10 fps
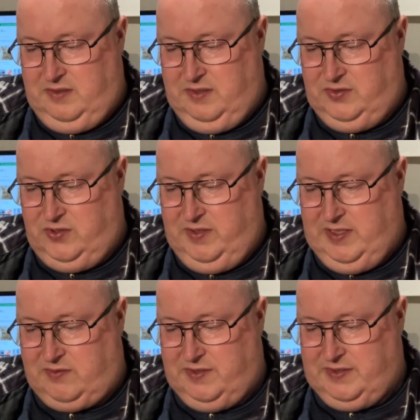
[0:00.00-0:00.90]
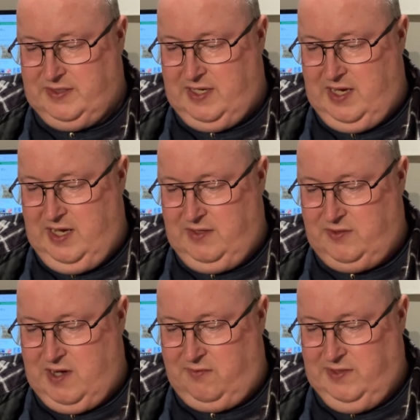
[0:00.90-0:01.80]
A journey across
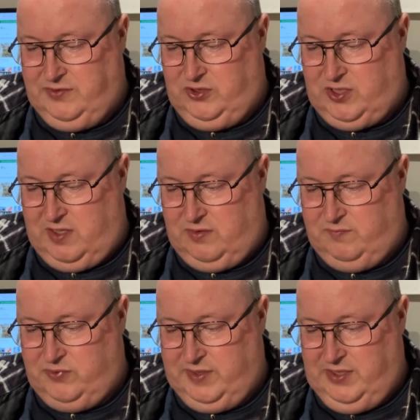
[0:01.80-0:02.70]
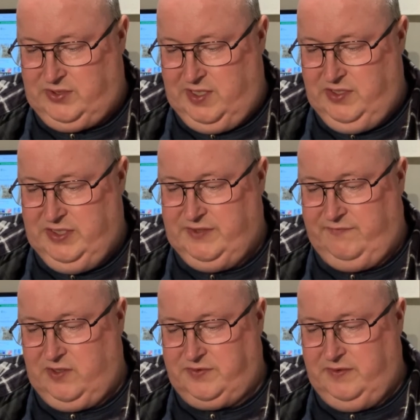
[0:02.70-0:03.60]
Arunachal Pradesh, India's
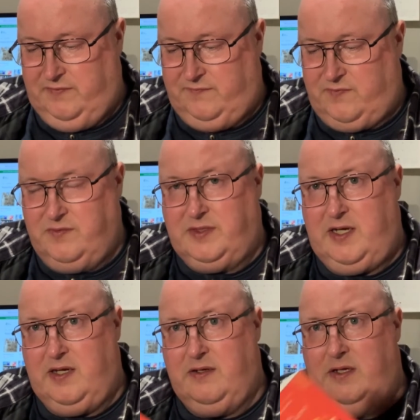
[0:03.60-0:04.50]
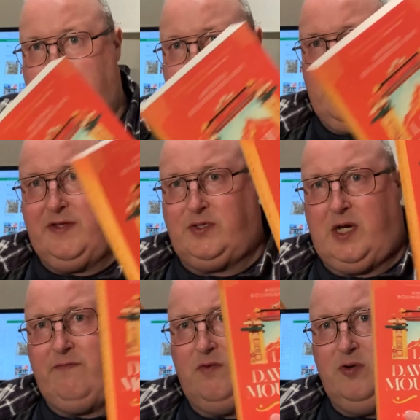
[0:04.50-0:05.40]
forgotten frontier. Another
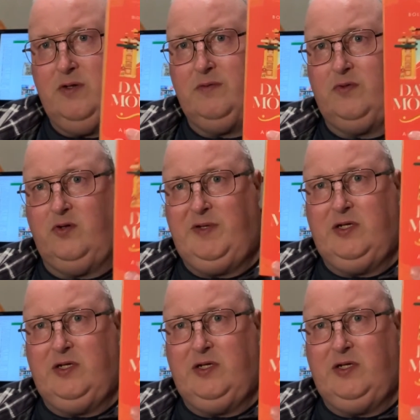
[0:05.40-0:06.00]
travel book could be